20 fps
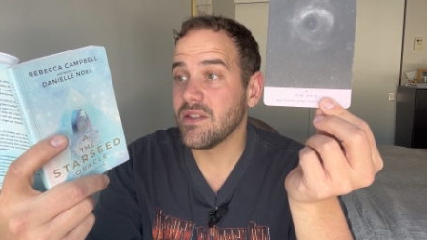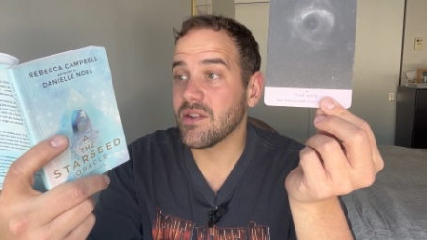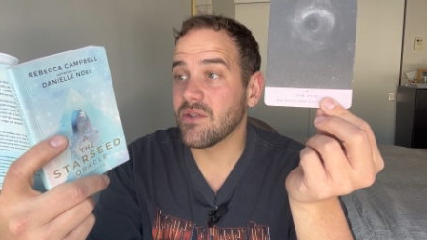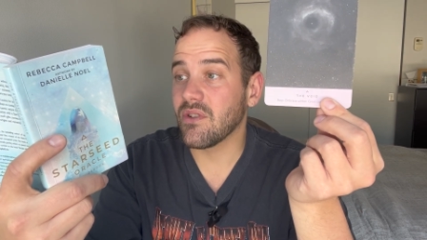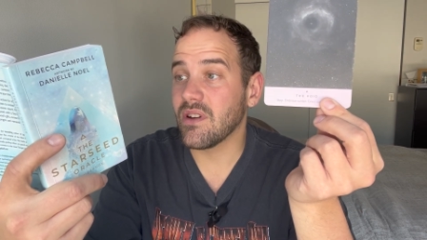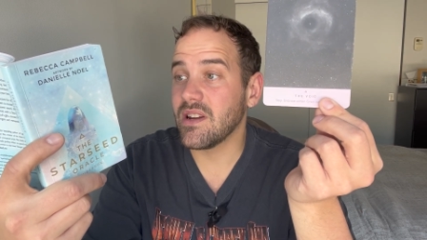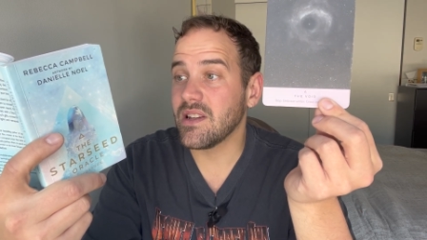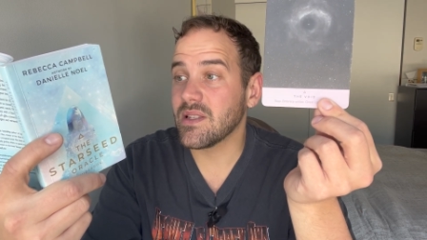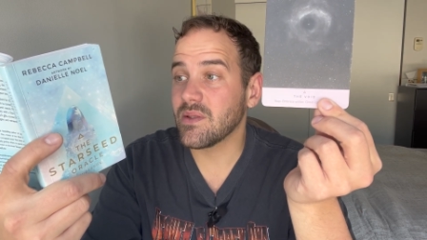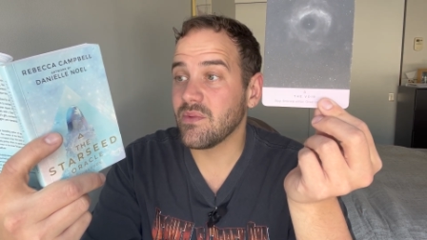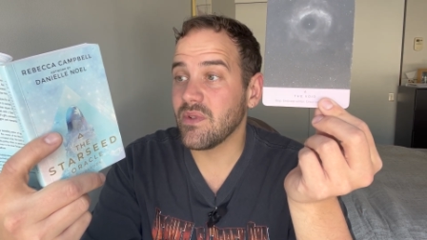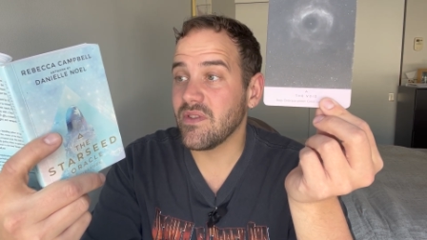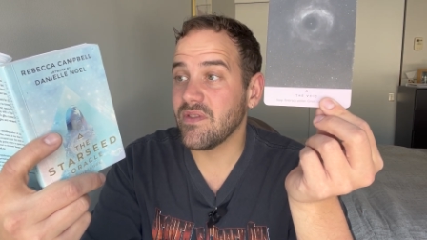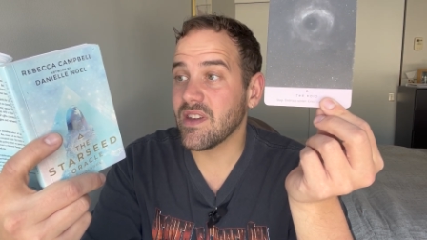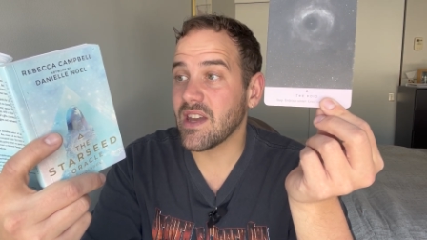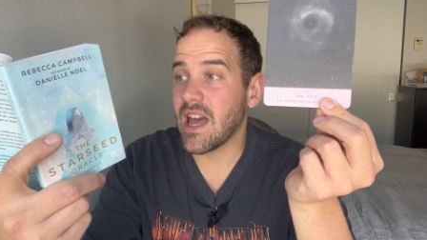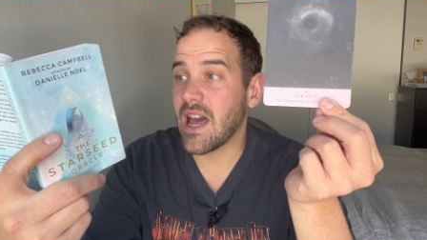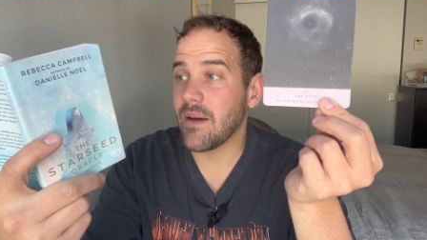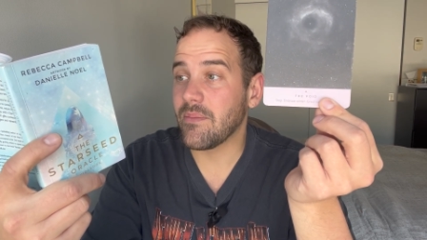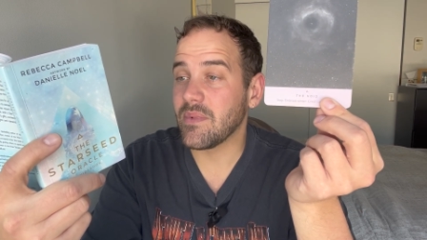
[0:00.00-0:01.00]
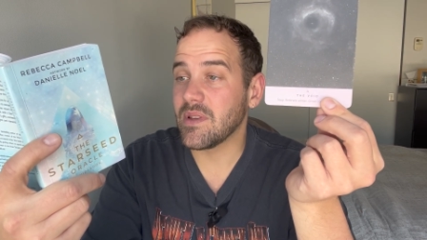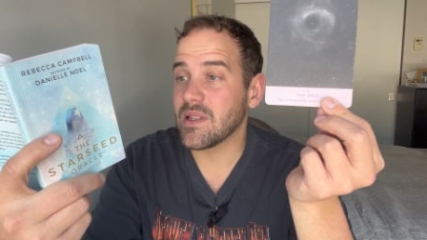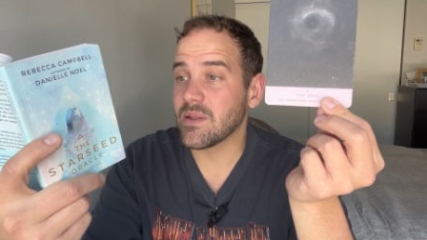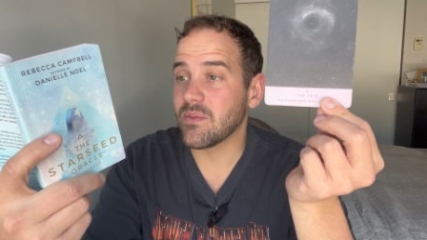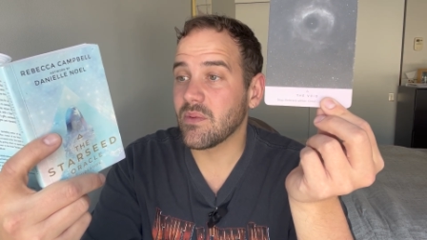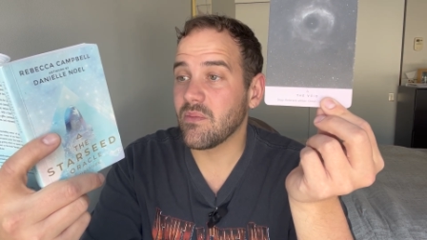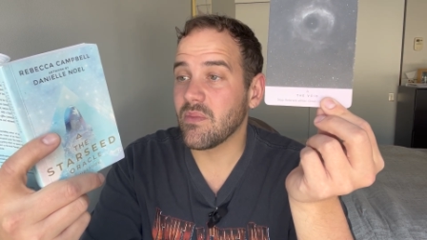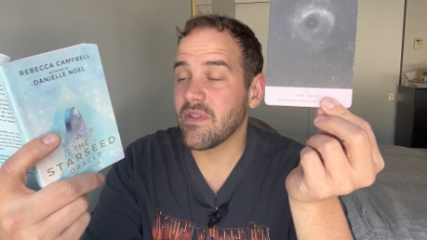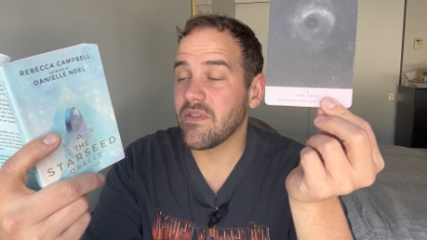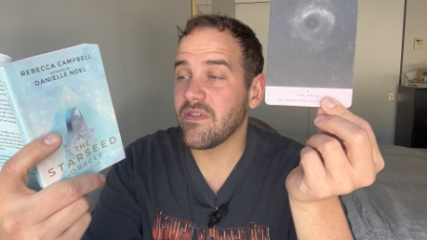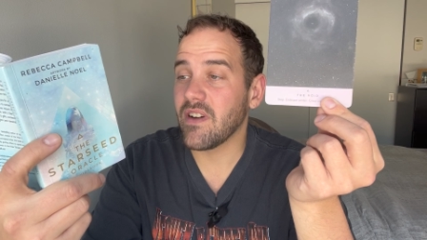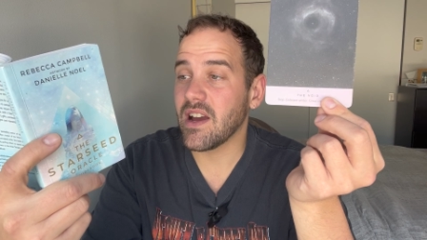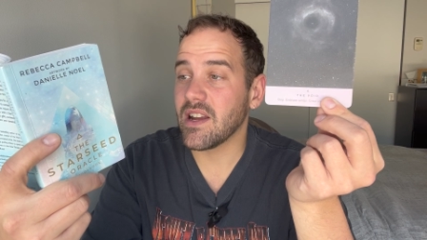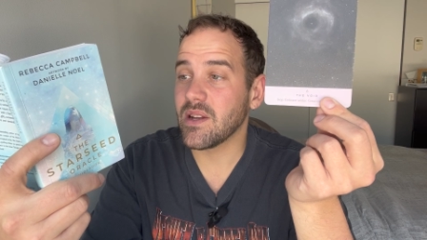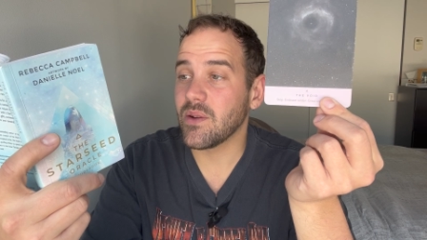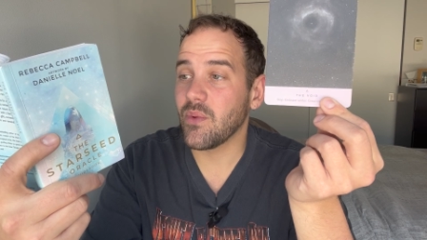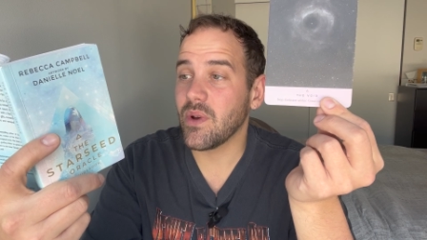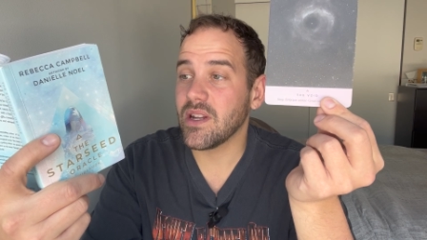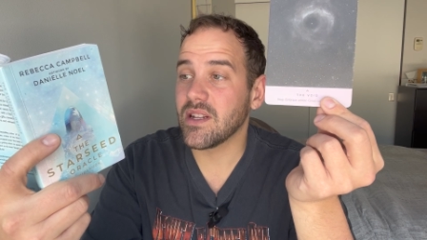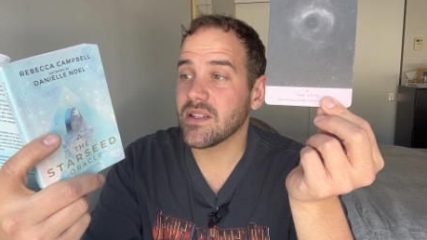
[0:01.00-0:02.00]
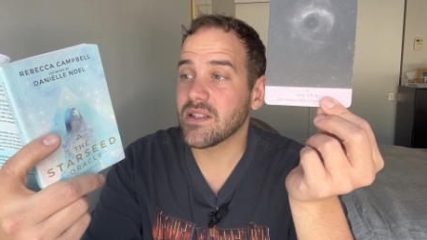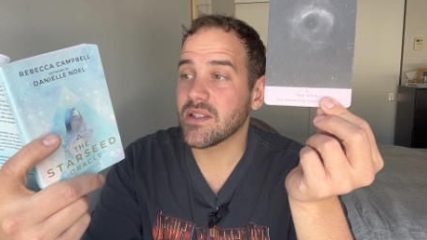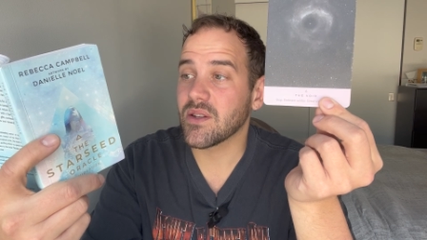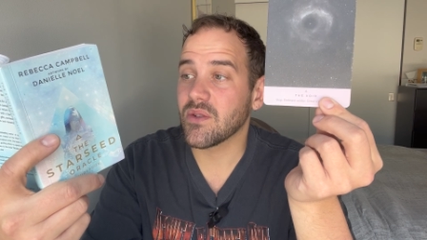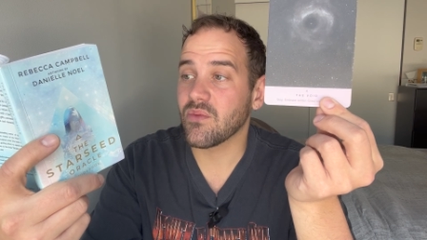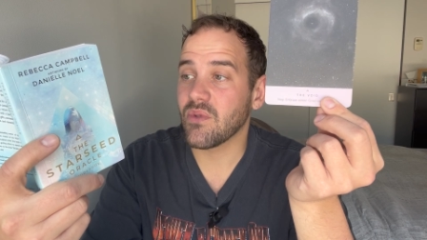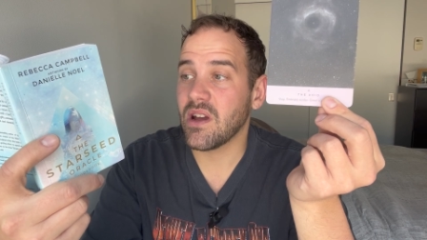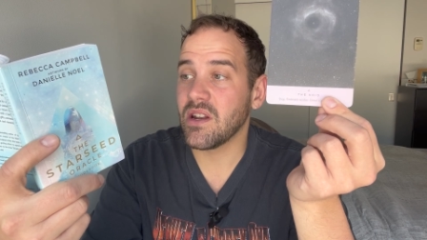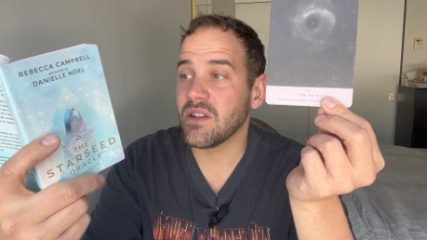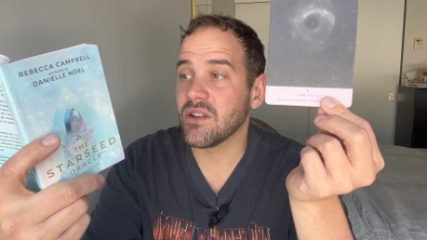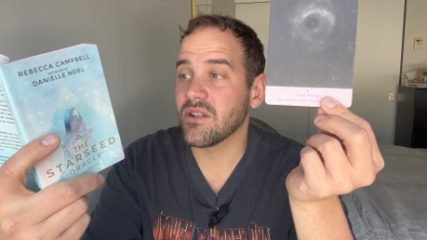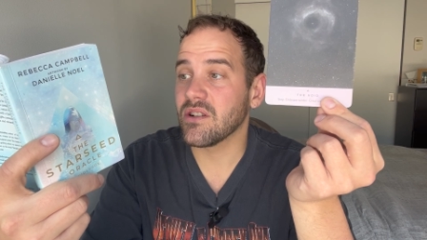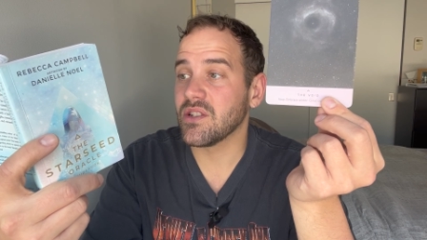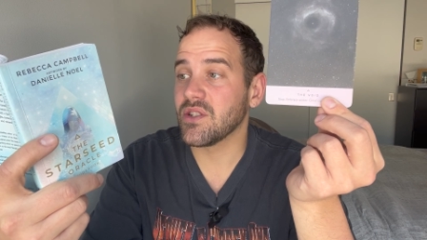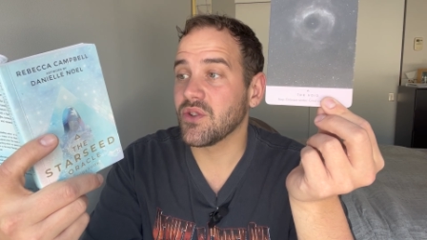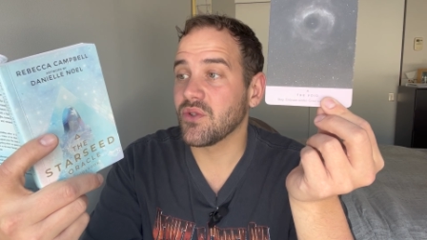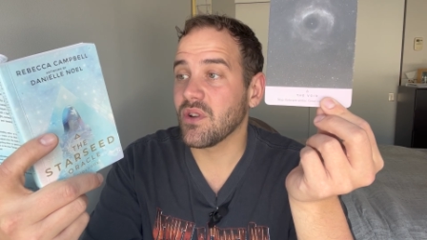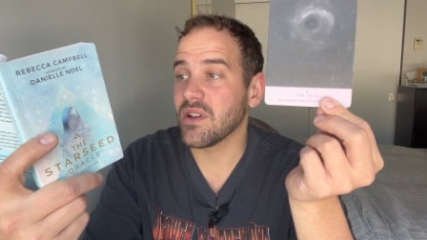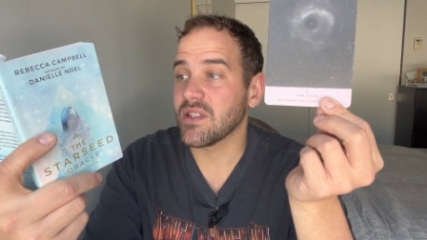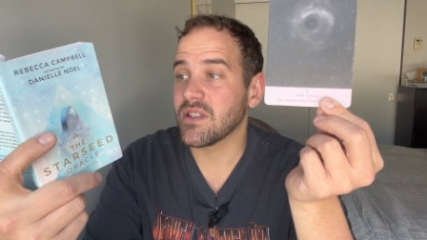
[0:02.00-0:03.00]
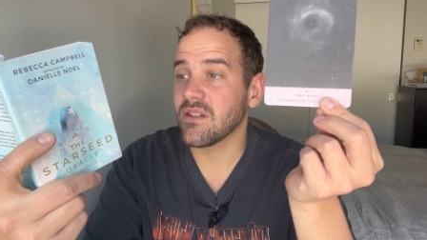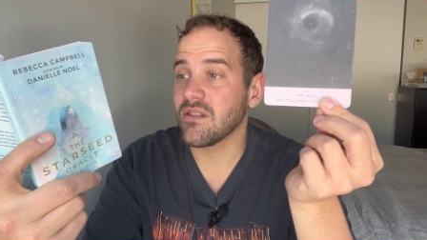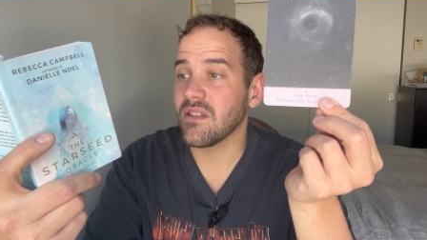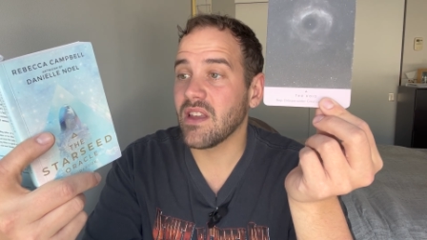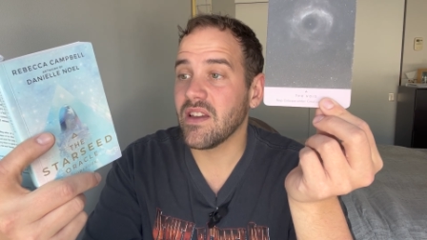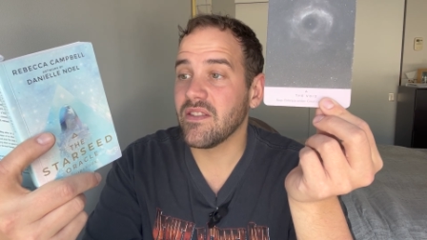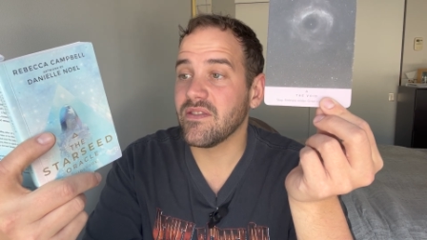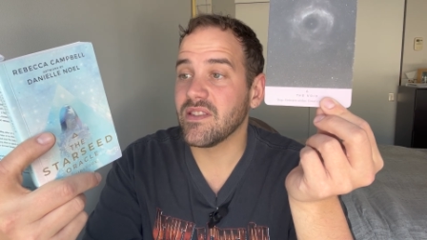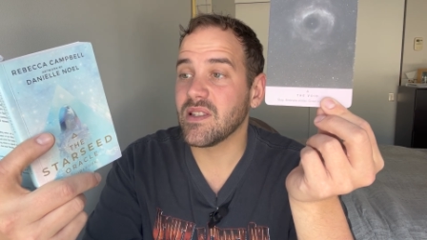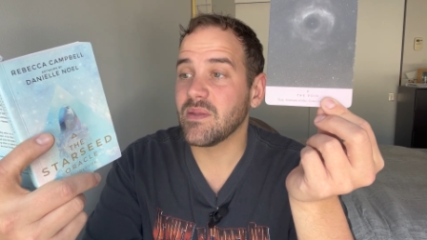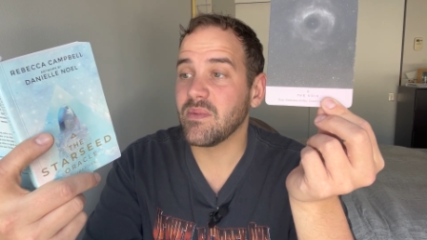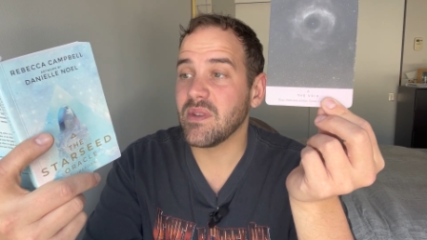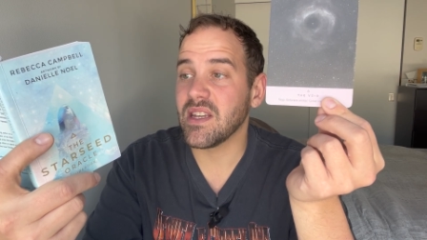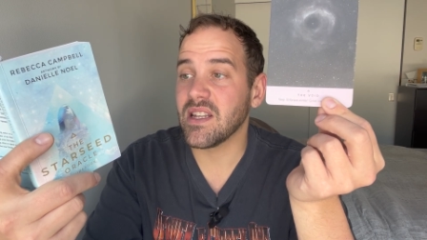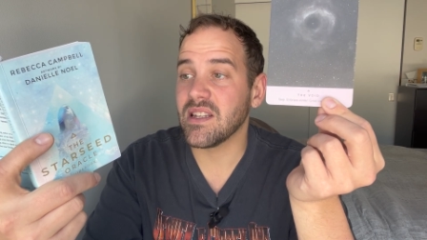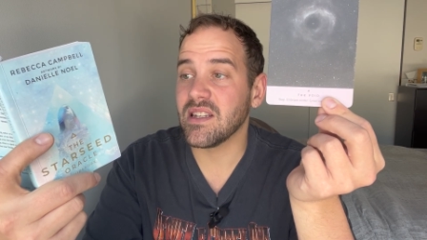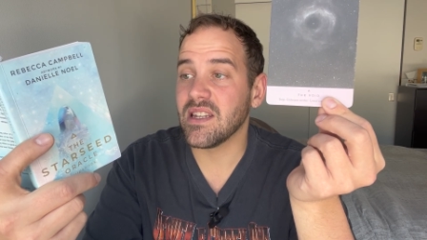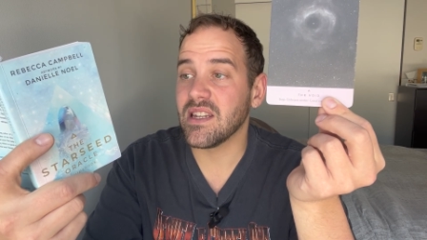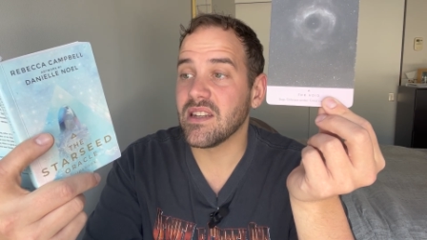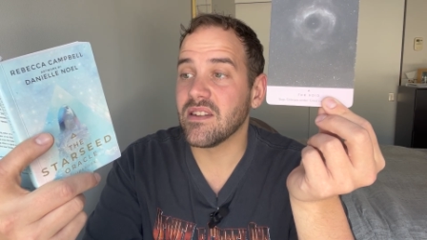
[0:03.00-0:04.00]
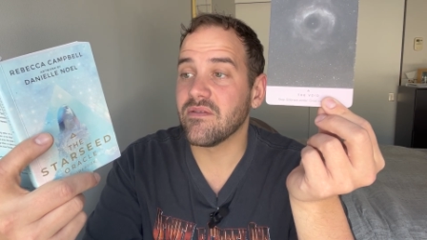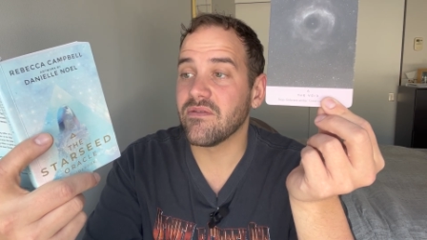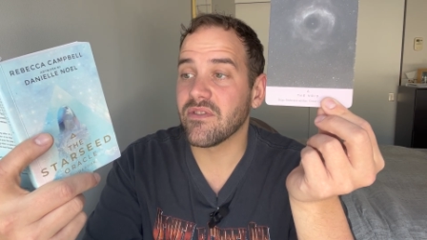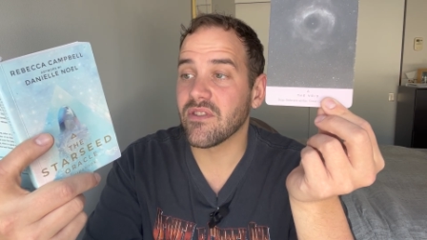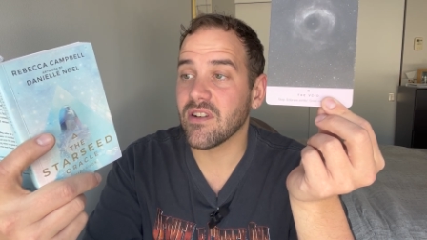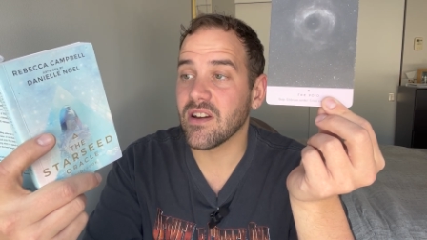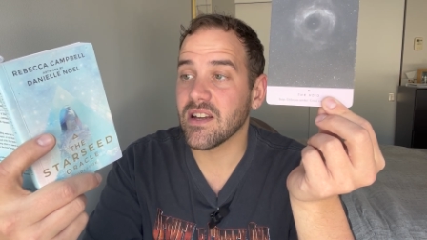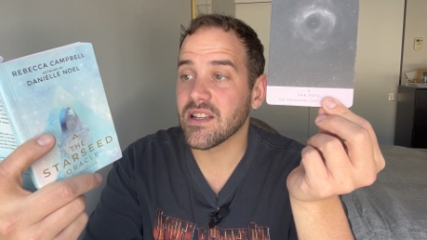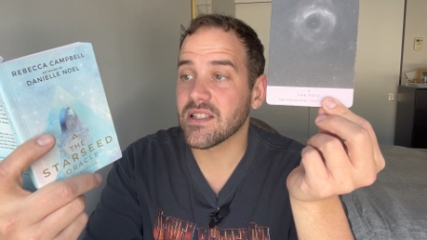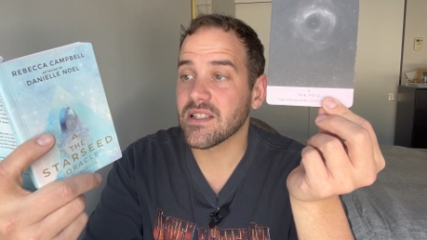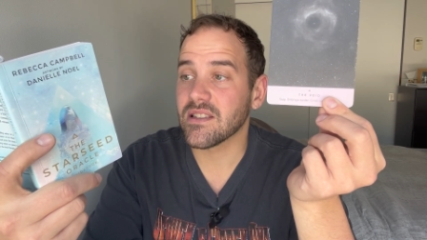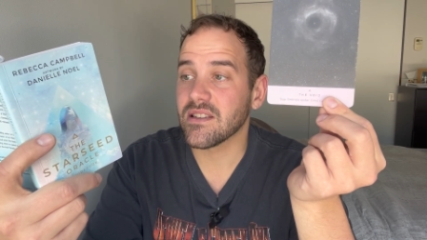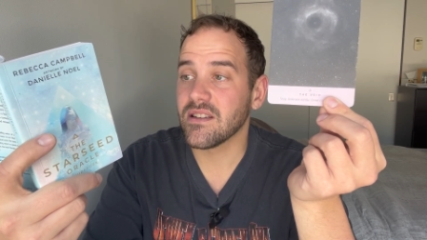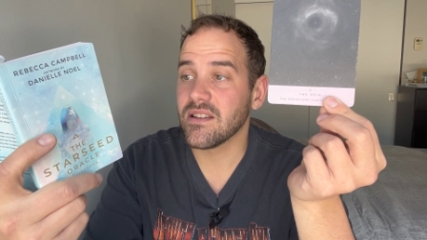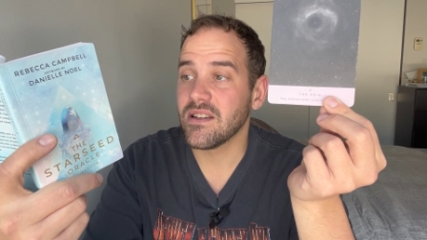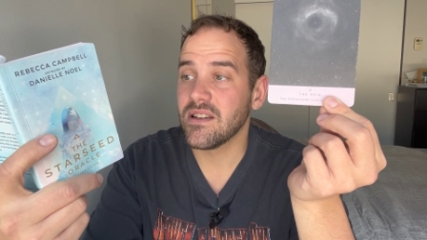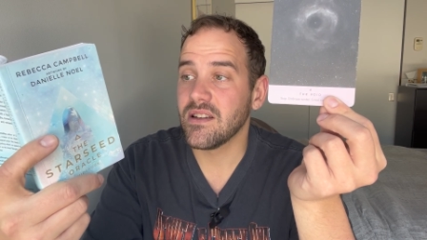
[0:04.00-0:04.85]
The greatest weaving happens when we find a way to surrender and trust our life is being knitted for us,